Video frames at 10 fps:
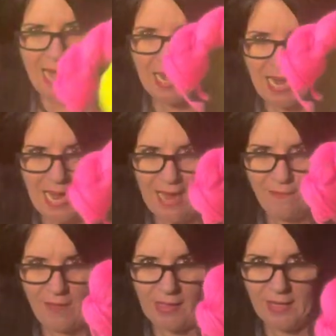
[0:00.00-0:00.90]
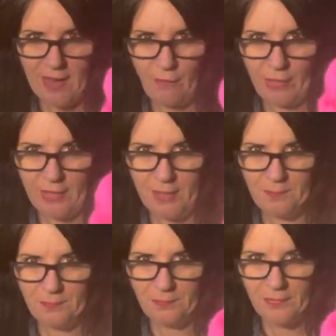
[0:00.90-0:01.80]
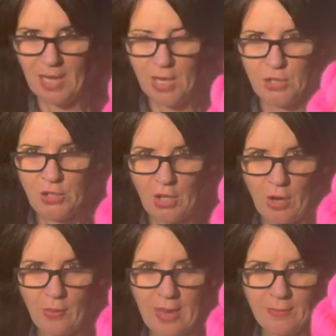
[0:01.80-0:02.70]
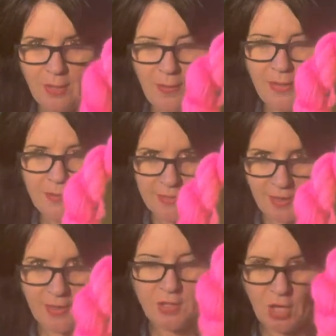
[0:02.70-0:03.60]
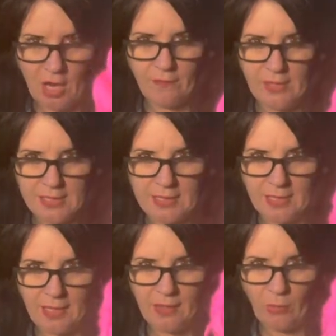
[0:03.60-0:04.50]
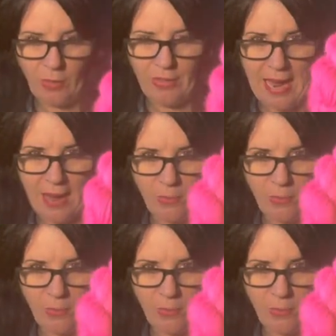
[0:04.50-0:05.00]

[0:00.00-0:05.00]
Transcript: and I fell in love with it. So I'm going to make socks, obviously, with that,